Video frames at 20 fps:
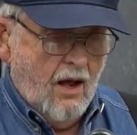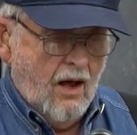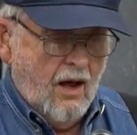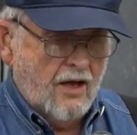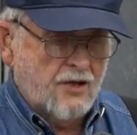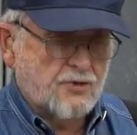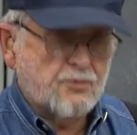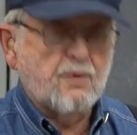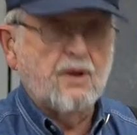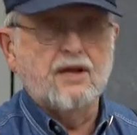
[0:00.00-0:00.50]

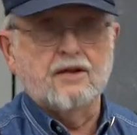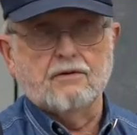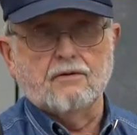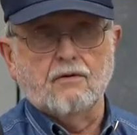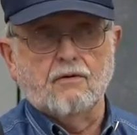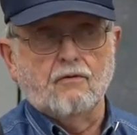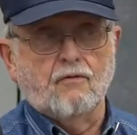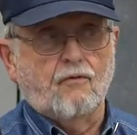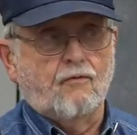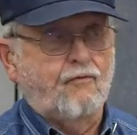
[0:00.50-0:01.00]
I spent
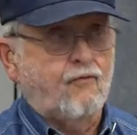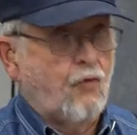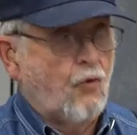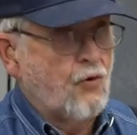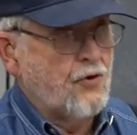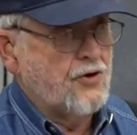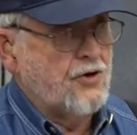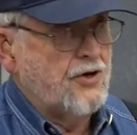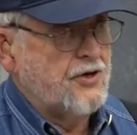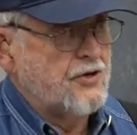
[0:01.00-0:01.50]

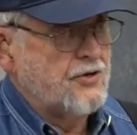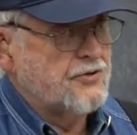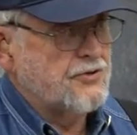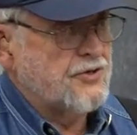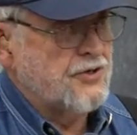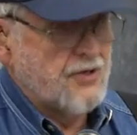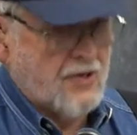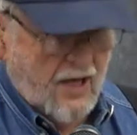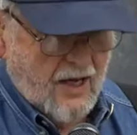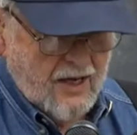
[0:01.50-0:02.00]
four years
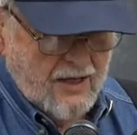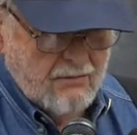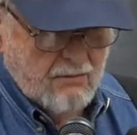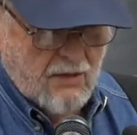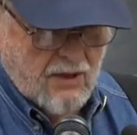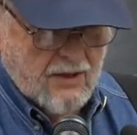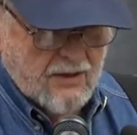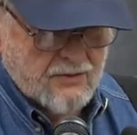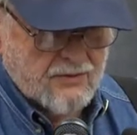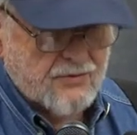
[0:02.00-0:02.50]
and nine
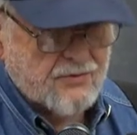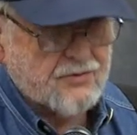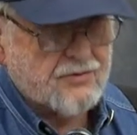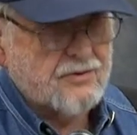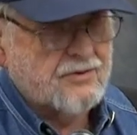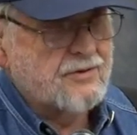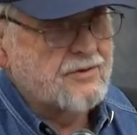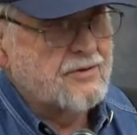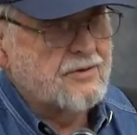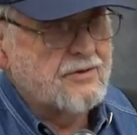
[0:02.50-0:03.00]

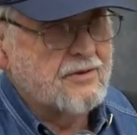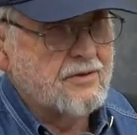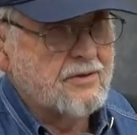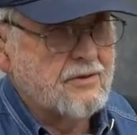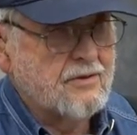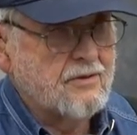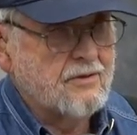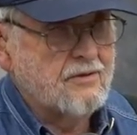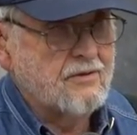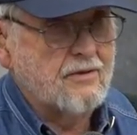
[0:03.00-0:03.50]
months
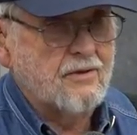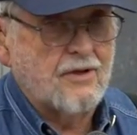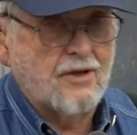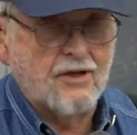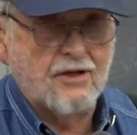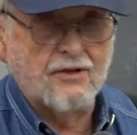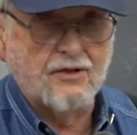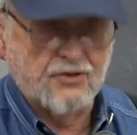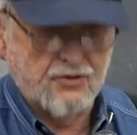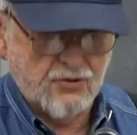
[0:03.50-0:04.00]

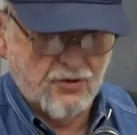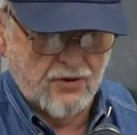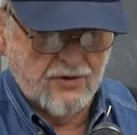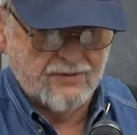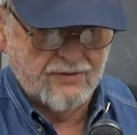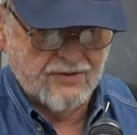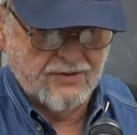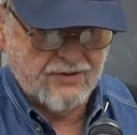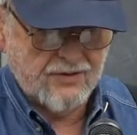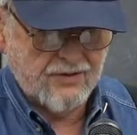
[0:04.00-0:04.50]
in the
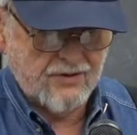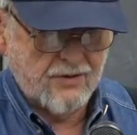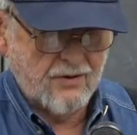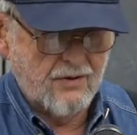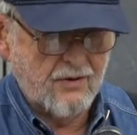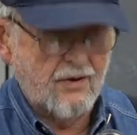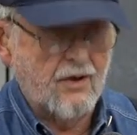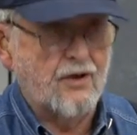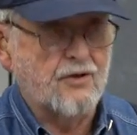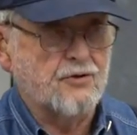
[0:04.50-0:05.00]
service.
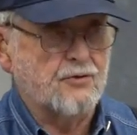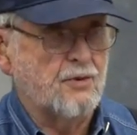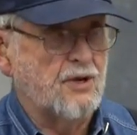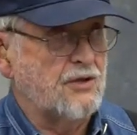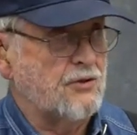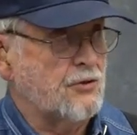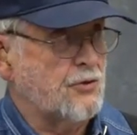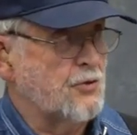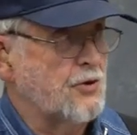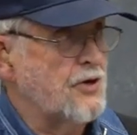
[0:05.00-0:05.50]
I
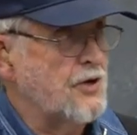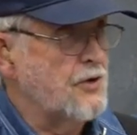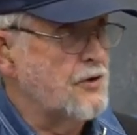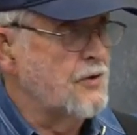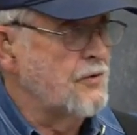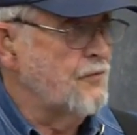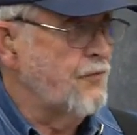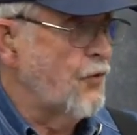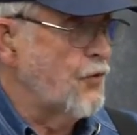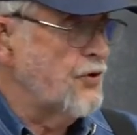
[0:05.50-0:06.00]
spent
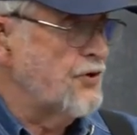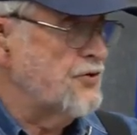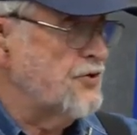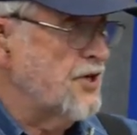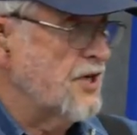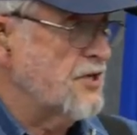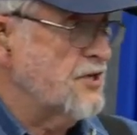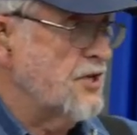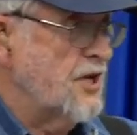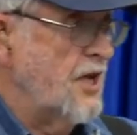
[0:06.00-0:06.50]

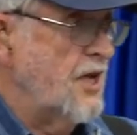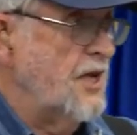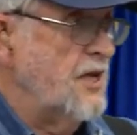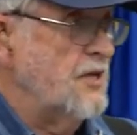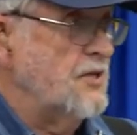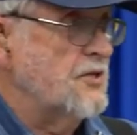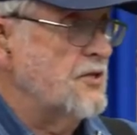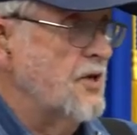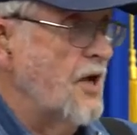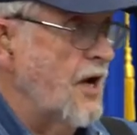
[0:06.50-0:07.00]
346
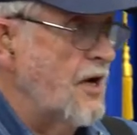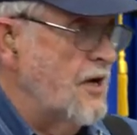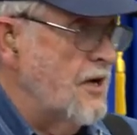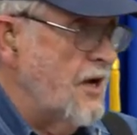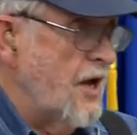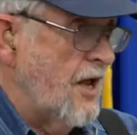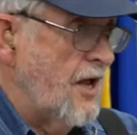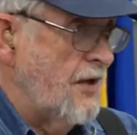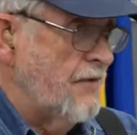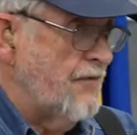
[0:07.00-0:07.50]
days, nine and
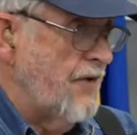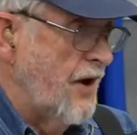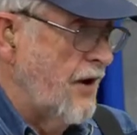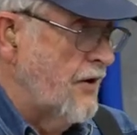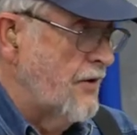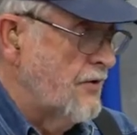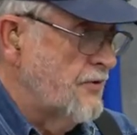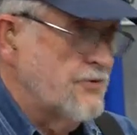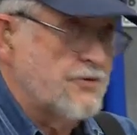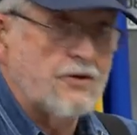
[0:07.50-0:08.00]
a half
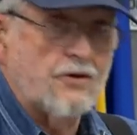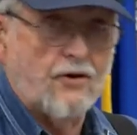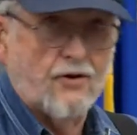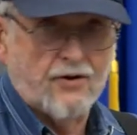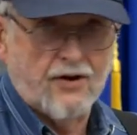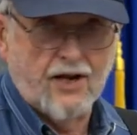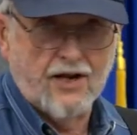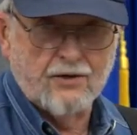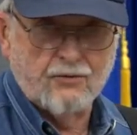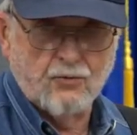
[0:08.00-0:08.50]
hours
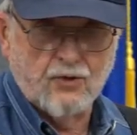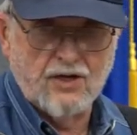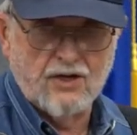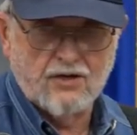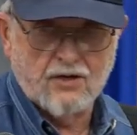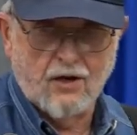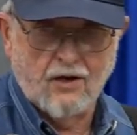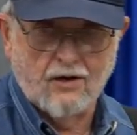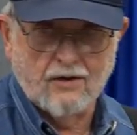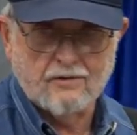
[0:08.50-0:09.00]
on
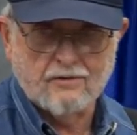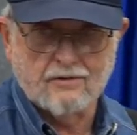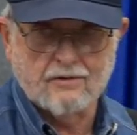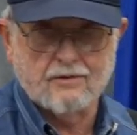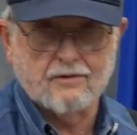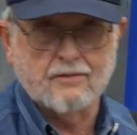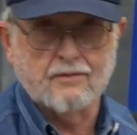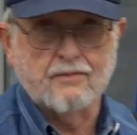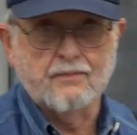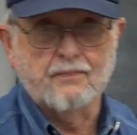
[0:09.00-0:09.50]
Enewetok.
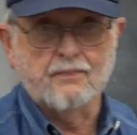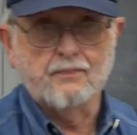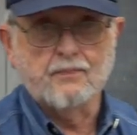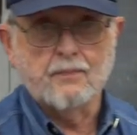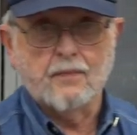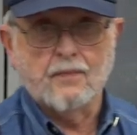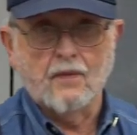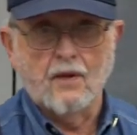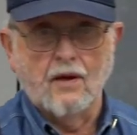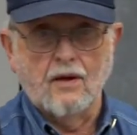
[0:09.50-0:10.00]

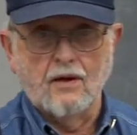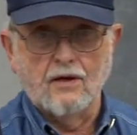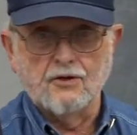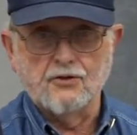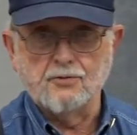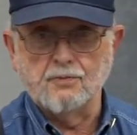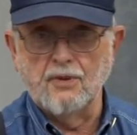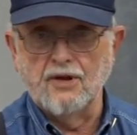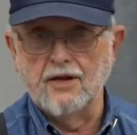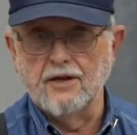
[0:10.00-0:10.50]
I
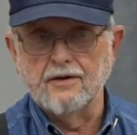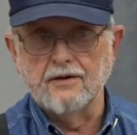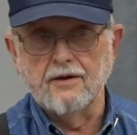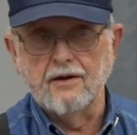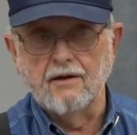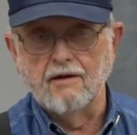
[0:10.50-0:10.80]
spent